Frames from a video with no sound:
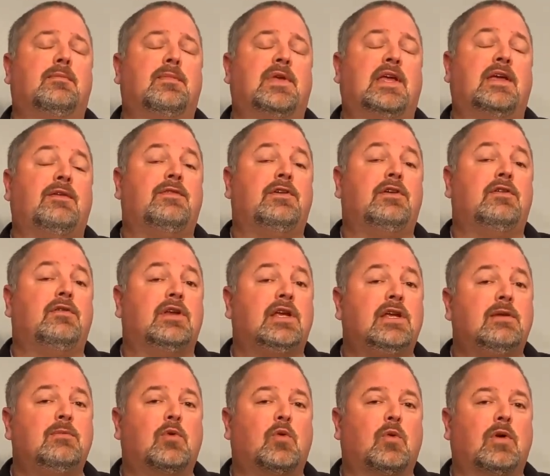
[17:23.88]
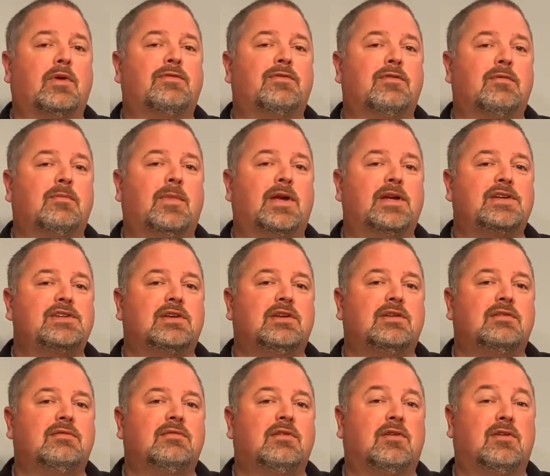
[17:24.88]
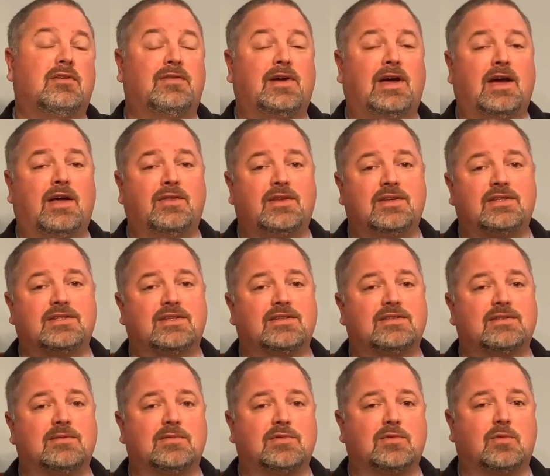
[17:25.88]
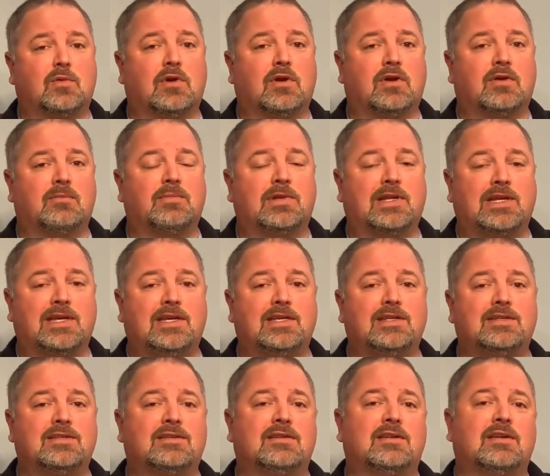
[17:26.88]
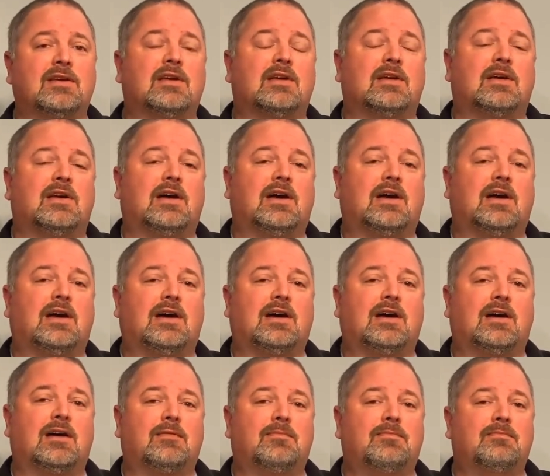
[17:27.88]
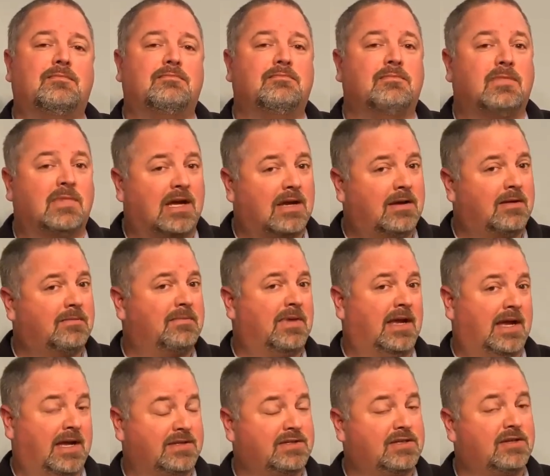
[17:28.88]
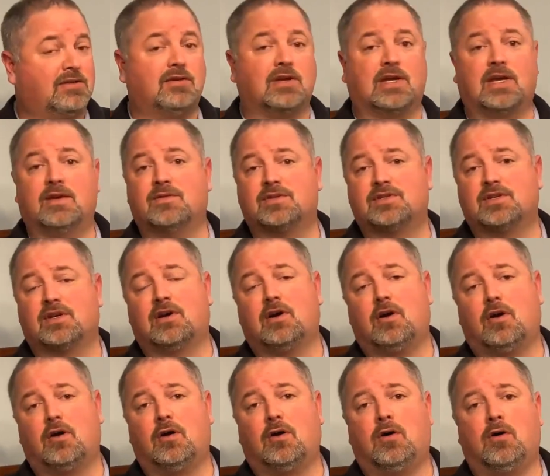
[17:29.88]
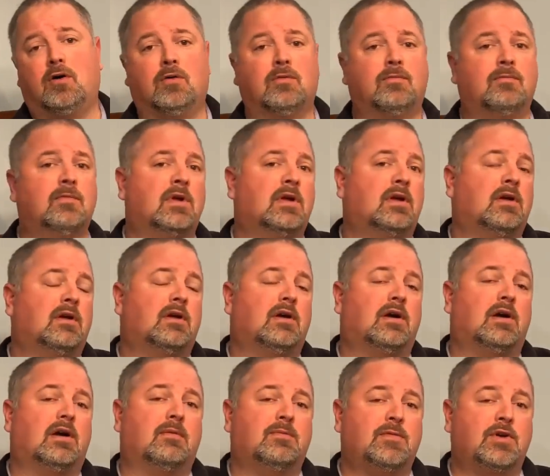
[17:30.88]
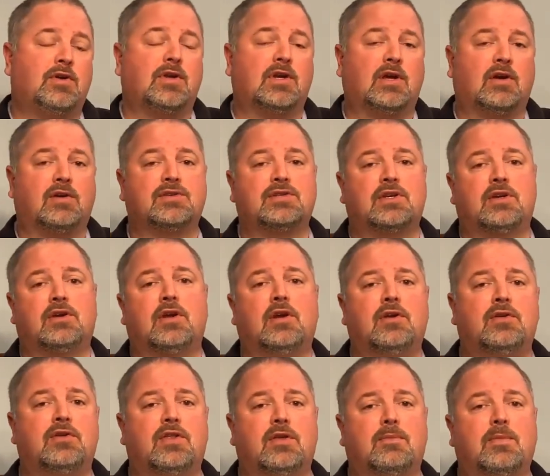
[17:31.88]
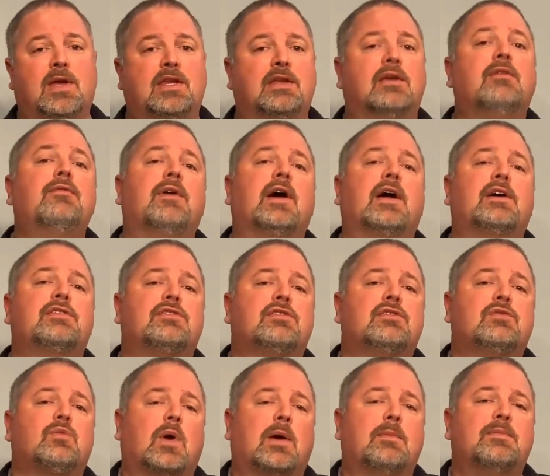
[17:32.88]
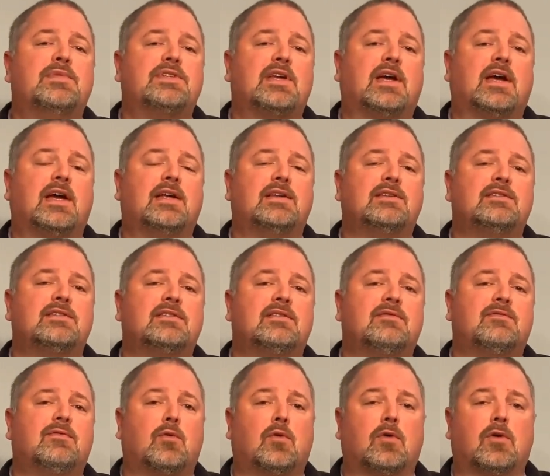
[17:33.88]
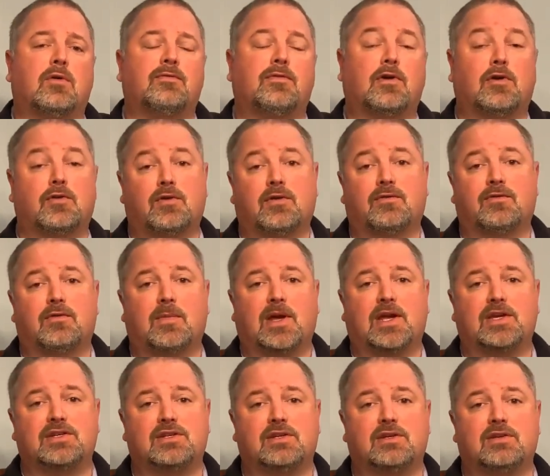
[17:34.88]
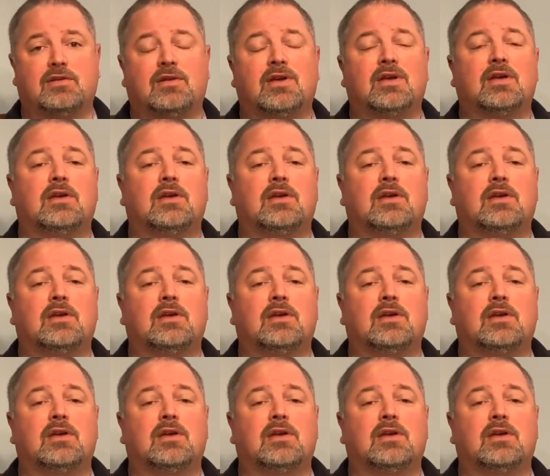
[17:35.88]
If you need more information of how these systems work, please, I ask you to give us a call. You can also go to the manufacturer's websites for further information.